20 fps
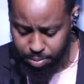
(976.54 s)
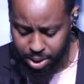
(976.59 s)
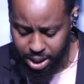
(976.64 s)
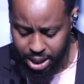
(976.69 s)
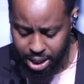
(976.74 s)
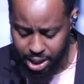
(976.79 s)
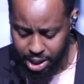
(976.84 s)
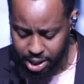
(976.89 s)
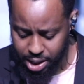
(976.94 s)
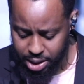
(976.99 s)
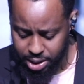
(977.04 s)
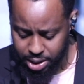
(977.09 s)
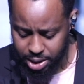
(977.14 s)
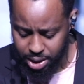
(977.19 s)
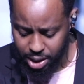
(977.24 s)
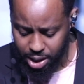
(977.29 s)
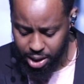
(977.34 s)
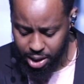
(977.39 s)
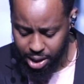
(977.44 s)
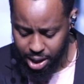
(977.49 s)

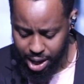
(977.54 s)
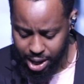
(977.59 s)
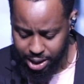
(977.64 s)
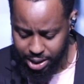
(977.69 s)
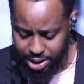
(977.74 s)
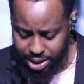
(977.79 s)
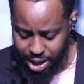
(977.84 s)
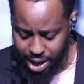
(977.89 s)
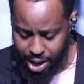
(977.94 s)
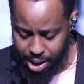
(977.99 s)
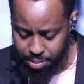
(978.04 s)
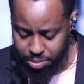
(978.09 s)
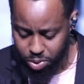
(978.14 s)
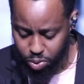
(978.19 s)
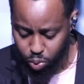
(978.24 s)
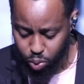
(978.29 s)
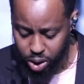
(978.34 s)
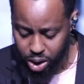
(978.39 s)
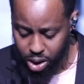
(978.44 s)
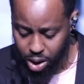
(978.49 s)
Because a lot of times
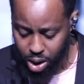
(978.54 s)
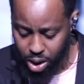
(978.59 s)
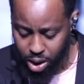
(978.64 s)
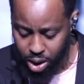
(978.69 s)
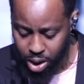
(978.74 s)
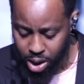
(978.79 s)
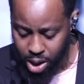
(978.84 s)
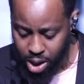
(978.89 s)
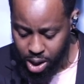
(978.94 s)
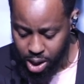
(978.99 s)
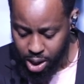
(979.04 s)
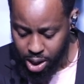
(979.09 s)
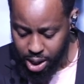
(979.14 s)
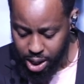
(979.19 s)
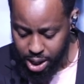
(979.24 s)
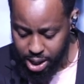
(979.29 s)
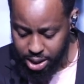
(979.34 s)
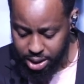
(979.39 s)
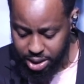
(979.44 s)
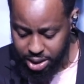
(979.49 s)
we are
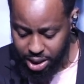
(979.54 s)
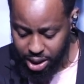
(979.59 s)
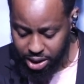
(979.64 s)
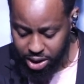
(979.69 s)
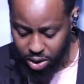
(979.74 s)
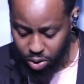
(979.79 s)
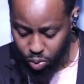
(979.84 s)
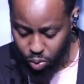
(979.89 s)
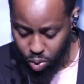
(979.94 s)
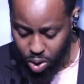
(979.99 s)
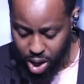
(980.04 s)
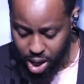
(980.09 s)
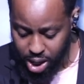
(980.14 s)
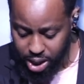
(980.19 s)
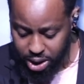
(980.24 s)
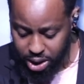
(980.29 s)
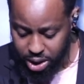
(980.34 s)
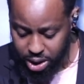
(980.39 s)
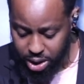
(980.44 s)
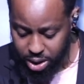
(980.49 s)
in such a
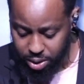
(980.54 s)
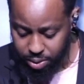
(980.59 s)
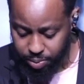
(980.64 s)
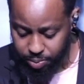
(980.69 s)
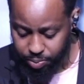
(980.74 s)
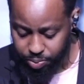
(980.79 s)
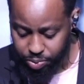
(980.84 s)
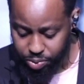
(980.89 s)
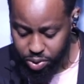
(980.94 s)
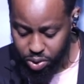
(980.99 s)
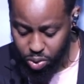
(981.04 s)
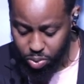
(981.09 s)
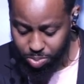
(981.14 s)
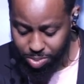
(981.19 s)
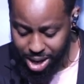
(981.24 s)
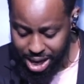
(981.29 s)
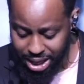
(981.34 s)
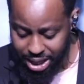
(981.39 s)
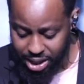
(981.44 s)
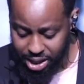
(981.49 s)
rush to
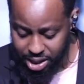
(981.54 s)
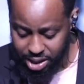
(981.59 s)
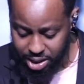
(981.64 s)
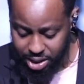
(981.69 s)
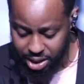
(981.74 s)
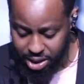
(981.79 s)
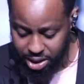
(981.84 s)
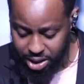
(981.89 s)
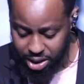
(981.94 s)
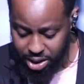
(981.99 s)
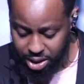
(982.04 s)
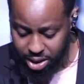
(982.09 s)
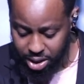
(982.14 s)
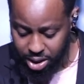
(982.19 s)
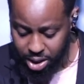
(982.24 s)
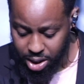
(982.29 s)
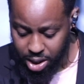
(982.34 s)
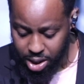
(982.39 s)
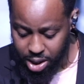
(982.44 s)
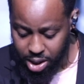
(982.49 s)
make a decision
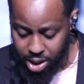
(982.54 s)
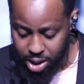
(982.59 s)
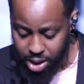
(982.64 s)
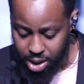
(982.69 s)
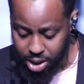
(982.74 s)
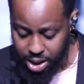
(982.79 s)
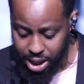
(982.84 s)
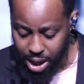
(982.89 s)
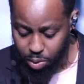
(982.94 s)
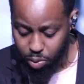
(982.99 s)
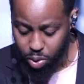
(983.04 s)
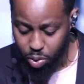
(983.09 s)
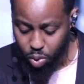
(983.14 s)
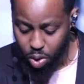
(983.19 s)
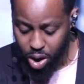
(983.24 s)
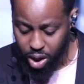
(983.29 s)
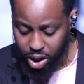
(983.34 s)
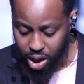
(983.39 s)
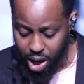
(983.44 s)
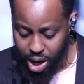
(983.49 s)
that we
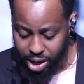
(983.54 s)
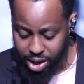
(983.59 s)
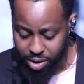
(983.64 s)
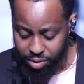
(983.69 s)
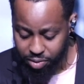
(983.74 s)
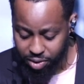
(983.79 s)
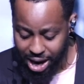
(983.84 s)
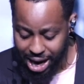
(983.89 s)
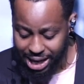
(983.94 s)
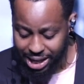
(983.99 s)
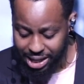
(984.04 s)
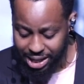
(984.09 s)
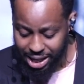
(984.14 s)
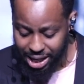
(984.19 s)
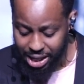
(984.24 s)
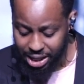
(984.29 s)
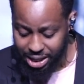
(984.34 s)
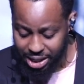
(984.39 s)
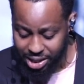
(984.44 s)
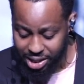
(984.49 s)
want God to
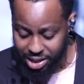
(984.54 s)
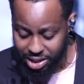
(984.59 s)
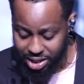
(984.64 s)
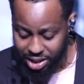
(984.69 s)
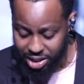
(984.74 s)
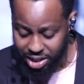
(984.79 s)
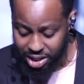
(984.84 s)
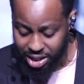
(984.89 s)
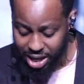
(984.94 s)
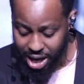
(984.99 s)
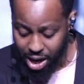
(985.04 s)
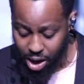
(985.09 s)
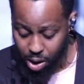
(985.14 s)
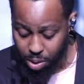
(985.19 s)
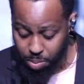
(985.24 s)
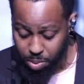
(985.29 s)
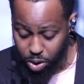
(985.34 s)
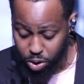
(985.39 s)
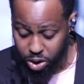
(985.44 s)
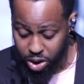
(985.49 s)
validate the decision that
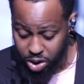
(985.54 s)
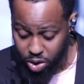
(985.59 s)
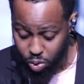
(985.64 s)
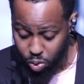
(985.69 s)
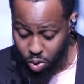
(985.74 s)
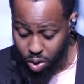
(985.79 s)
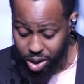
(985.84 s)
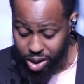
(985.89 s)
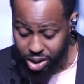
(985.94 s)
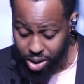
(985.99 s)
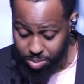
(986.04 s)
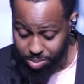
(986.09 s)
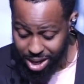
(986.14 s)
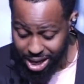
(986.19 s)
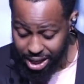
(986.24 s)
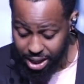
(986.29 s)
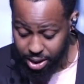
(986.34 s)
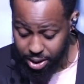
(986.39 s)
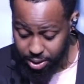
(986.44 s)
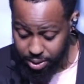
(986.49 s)
our emotions wanted to
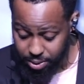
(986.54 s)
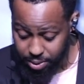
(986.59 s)
make.